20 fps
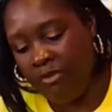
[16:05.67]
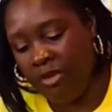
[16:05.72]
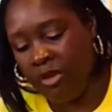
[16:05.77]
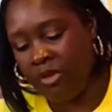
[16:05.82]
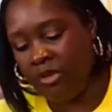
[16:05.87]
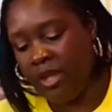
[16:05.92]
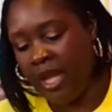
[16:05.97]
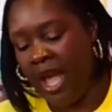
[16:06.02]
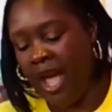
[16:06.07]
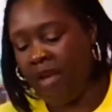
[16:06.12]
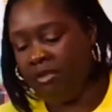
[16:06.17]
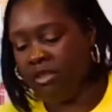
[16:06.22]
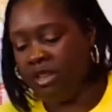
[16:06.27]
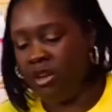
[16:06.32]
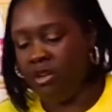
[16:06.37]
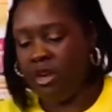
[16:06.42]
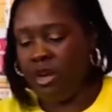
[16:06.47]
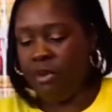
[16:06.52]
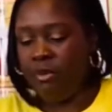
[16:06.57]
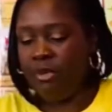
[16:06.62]
They have their
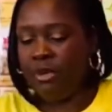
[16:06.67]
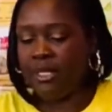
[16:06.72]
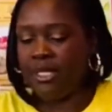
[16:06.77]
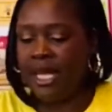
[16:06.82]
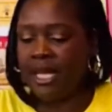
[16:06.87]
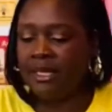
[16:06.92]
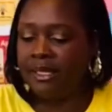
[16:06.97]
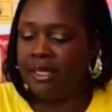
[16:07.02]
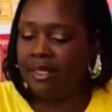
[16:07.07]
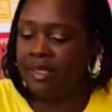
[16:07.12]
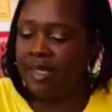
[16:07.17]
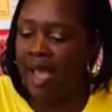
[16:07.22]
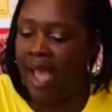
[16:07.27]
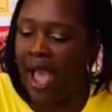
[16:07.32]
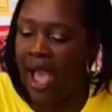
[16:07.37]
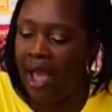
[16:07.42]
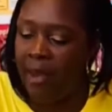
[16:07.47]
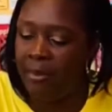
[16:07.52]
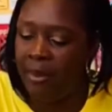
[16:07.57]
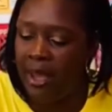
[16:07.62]
numbers at the
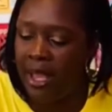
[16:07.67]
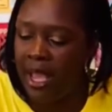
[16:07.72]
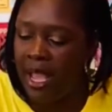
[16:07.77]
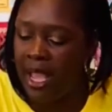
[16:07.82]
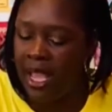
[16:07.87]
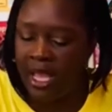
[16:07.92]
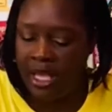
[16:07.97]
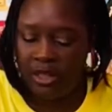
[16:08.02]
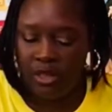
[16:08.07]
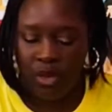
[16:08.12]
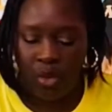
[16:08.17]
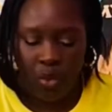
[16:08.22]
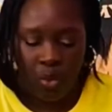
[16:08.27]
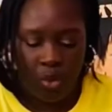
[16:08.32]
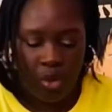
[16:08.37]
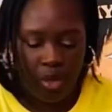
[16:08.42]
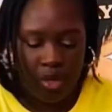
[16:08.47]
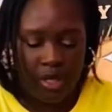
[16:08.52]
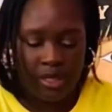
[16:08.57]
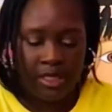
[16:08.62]
top and their
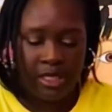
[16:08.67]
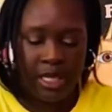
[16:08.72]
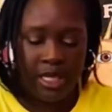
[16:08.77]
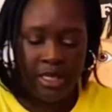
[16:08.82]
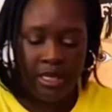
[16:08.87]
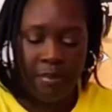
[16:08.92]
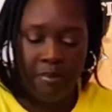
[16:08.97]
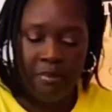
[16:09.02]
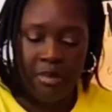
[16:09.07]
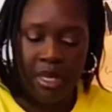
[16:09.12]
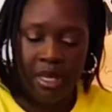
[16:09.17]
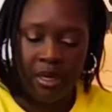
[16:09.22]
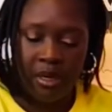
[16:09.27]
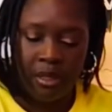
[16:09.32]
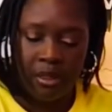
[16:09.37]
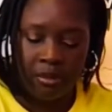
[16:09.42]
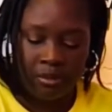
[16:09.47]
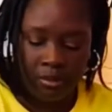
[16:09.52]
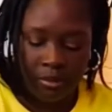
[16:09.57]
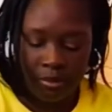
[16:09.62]
words in the middle.
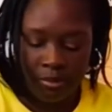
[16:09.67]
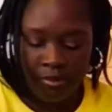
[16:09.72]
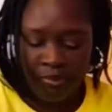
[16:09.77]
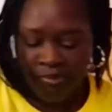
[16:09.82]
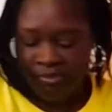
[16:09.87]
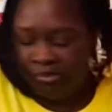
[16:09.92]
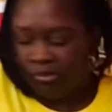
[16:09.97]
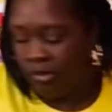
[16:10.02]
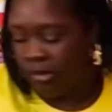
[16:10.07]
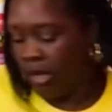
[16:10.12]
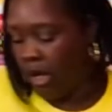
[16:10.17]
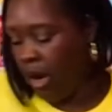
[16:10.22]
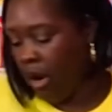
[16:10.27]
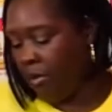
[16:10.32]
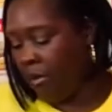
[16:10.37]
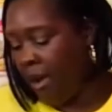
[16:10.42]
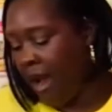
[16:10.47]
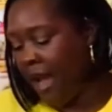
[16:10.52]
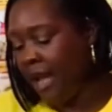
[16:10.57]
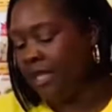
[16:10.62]
All
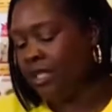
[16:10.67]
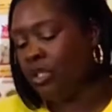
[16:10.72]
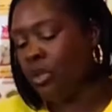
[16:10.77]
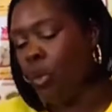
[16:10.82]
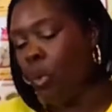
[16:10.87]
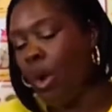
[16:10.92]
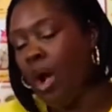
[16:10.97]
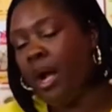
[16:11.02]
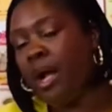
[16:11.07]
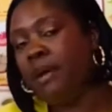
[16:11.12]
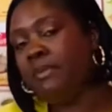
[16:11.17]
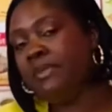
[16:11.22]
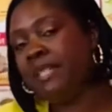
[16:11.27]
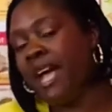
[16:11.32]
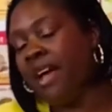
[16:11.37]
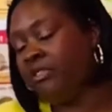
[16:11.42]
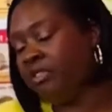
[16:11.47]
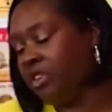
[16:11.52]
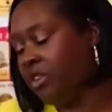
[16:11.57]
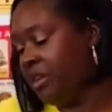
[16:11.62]
right, so what comes
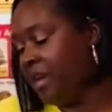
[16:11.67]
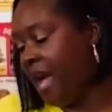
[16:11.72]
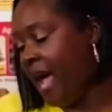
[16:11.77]
after 9?